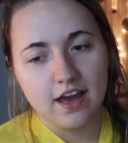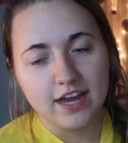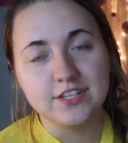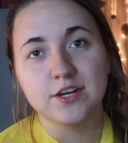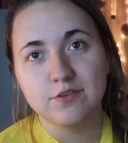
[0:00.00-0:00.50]

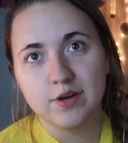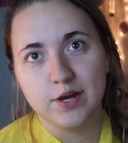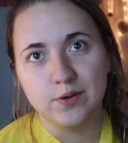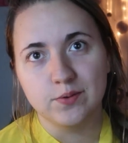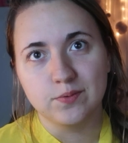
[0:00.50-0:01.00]
I don't
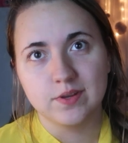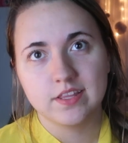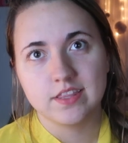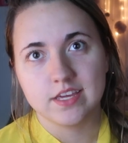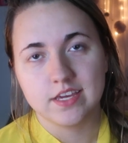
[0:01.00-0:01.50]
own
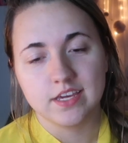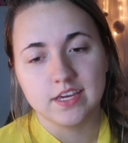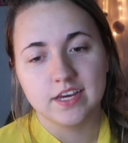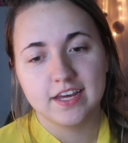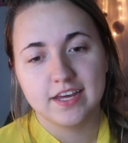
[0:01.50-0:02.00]

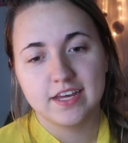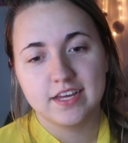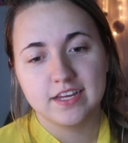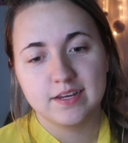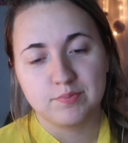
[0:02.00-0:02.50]
the
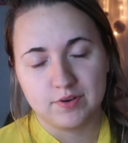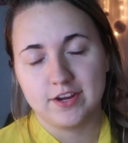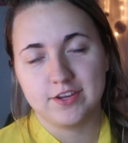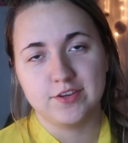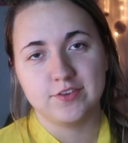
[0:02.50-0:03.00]

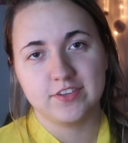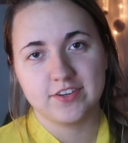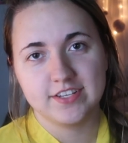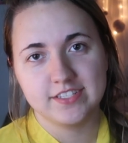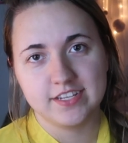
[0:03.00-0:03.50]
Briar
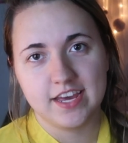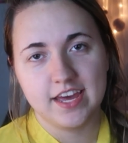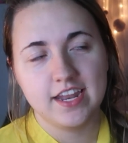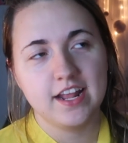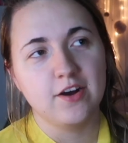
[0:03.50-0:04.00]
series
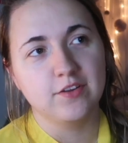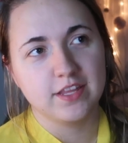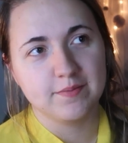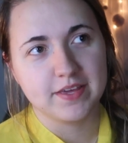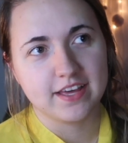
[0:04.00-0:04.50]
yet,
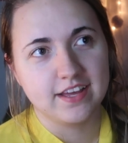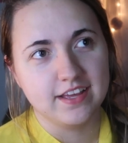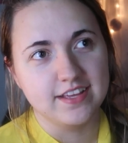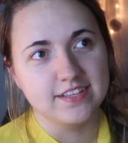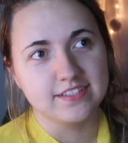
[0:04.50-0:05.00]
only
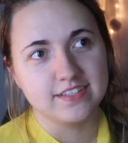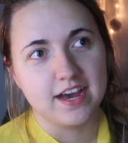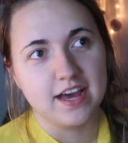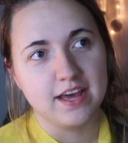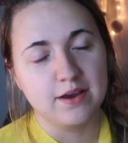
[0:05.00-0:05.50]
because
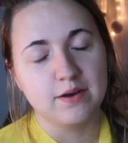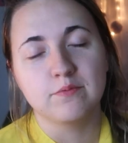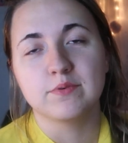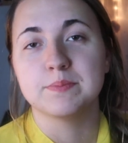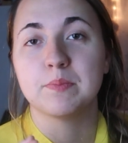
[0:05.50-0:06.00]
I
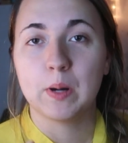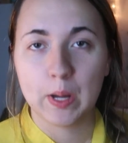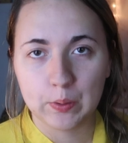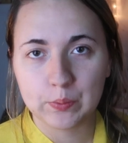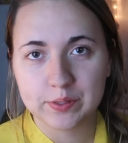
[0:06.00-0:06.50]
was
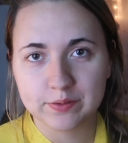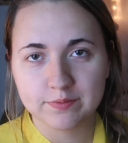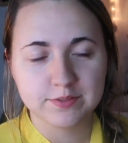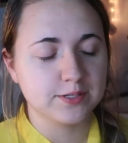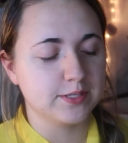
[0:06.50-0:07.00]
broke.
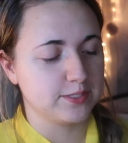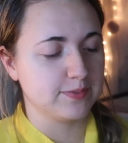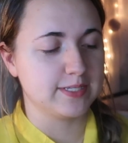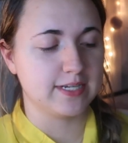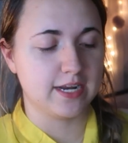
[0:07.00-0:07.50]
So that's the
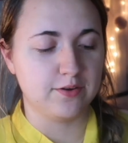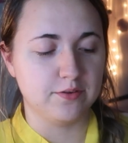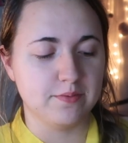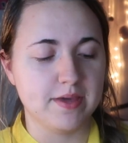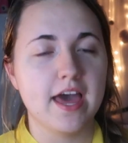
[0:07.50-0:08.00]
reason I don't
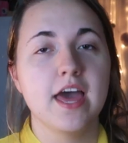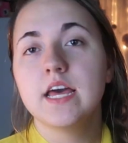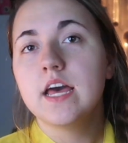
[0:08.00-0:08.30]
own them yet.